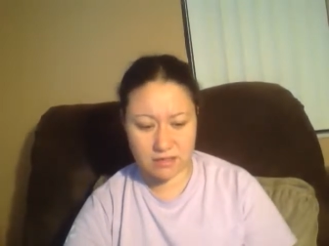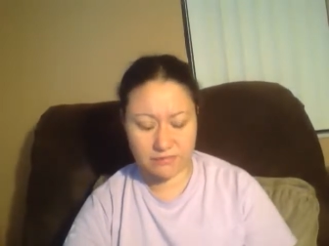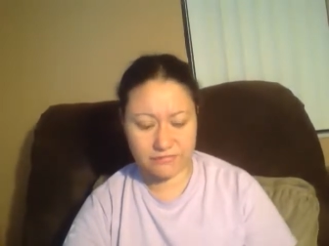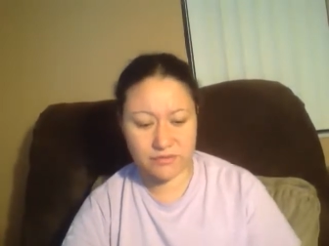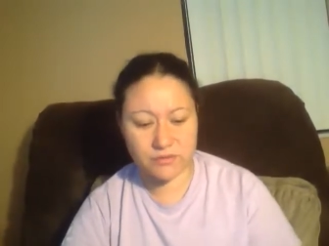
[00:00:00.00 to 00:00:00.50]

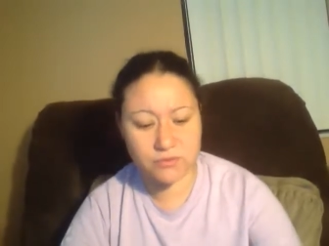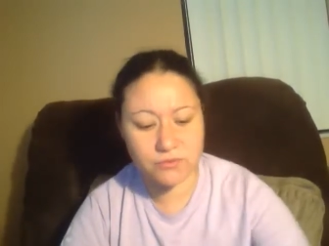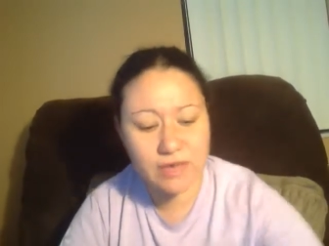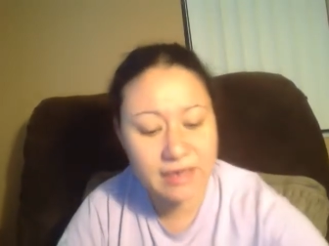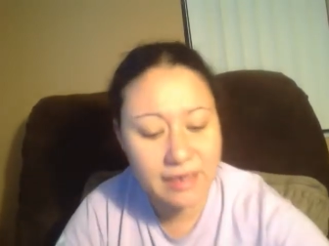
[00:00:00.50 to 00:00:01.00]
a
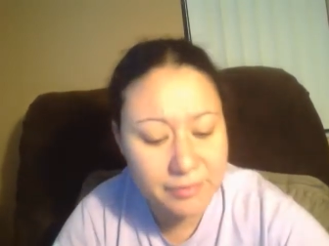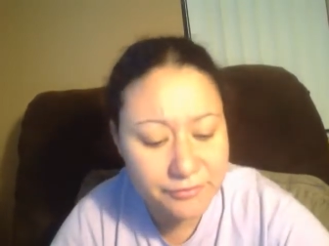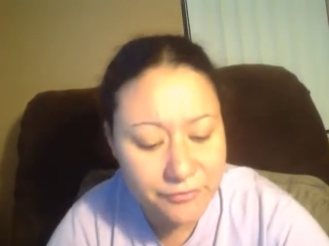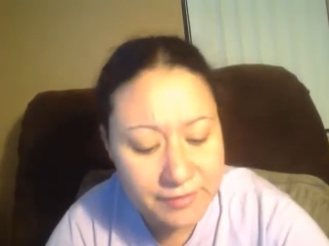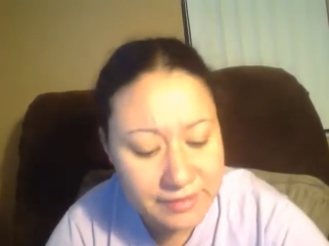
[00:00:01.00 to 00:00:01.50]
few. I, I,
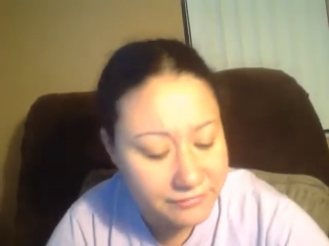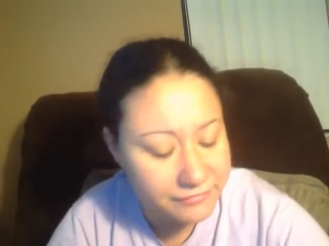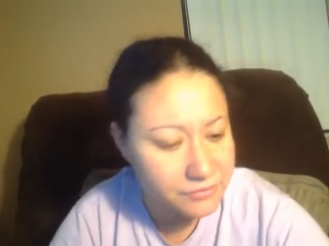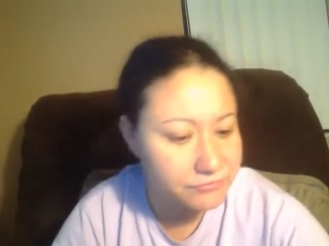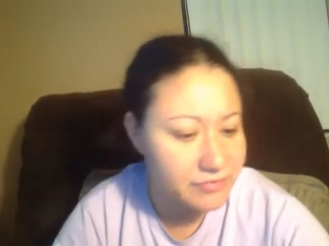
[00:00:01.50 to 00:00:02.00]
perform at a
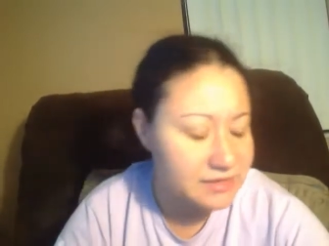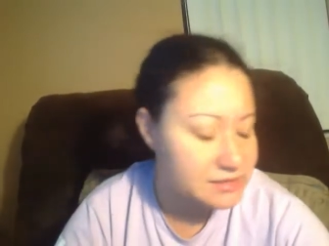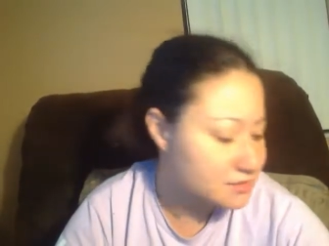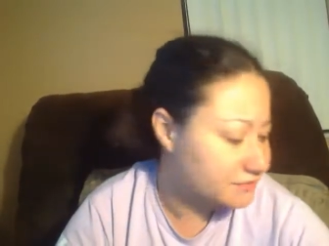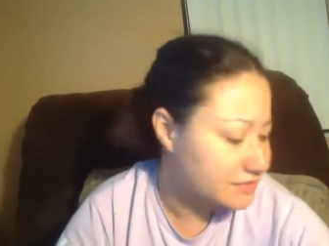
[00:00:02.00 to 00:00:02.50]
few
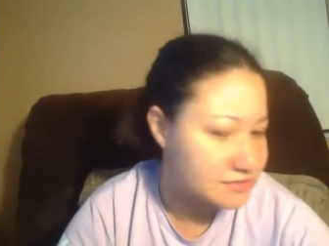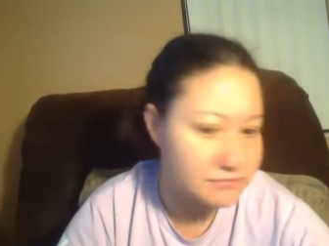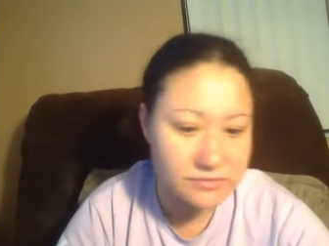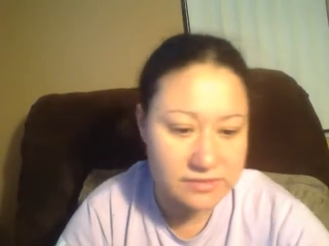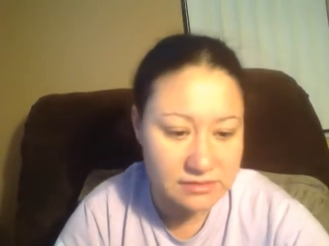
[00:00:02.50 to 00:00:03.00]
Renaissance
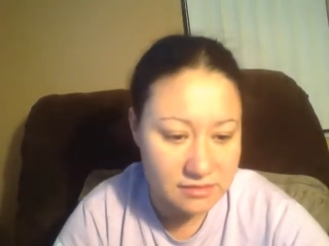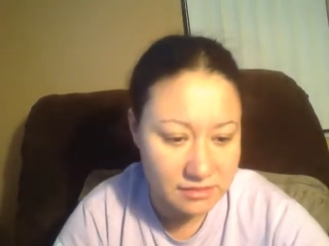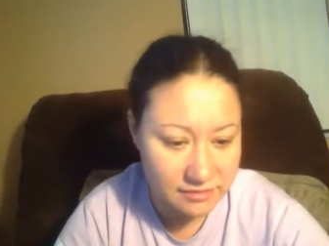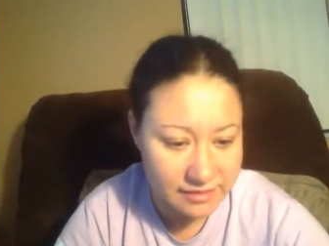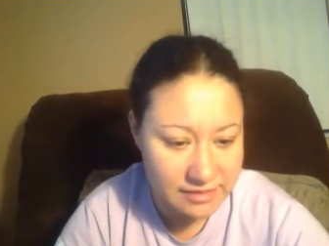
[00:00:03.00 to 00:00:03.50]
festivals and,
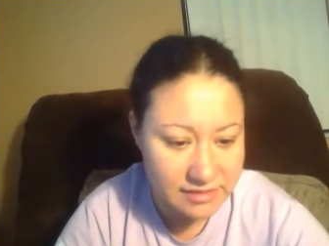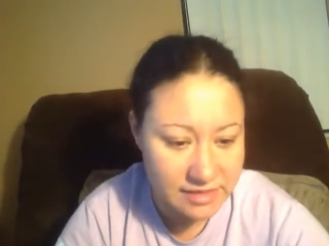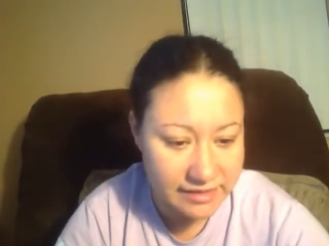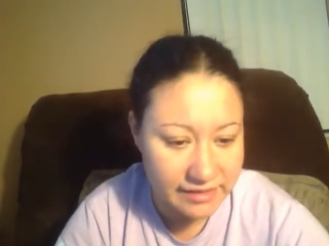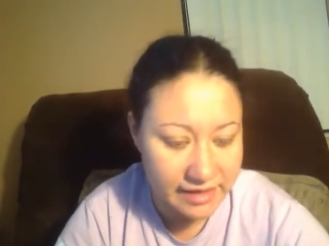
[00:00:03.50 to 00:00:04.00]
and things
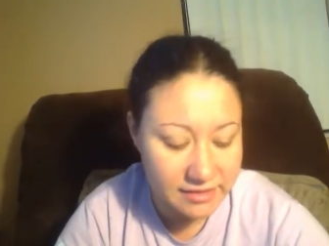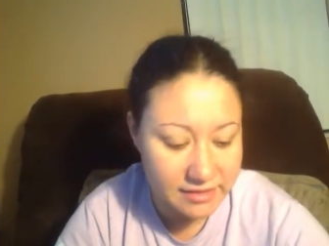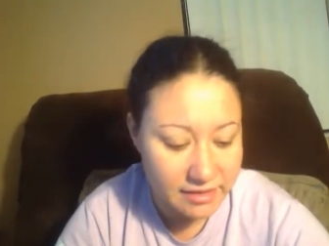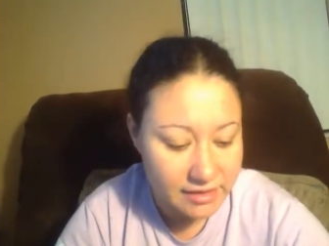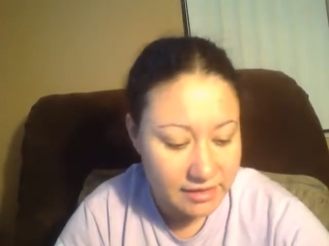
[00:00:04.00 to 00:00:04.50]
like that.